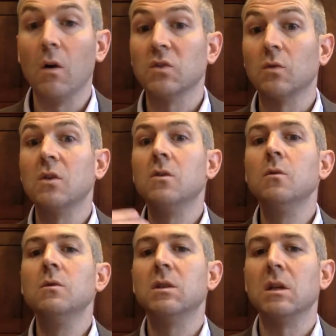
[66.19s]
So to
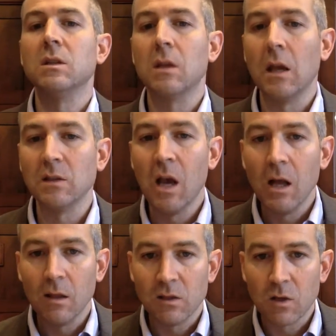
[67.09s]
use these things,
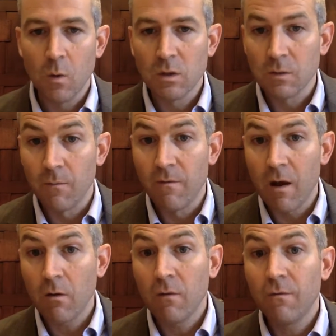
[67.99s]
let's go with some
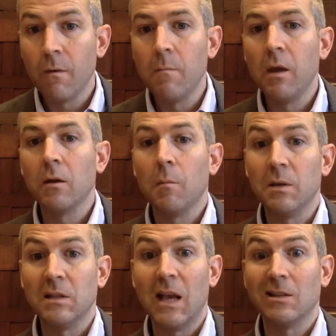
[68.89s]
very familiar
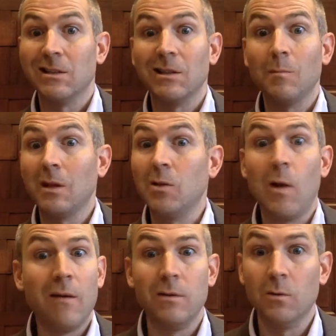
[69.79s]
possessions, something you
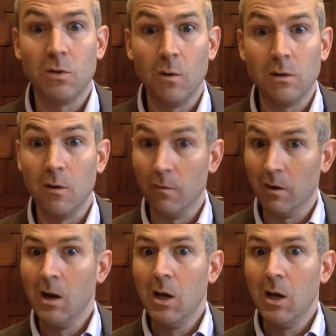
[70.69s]
have no choice over.